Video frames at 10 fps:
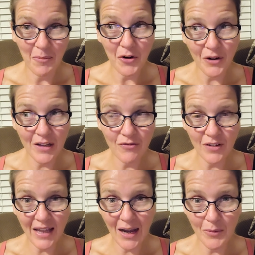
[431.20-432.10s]

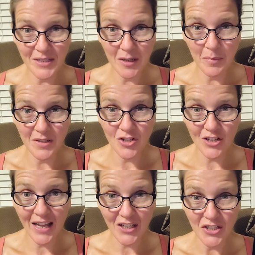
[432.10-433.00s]
Gratefully, I was in the
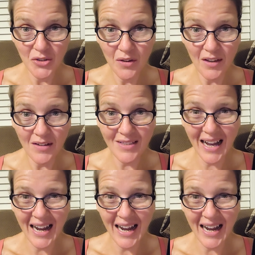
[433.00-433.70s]
position I could do this.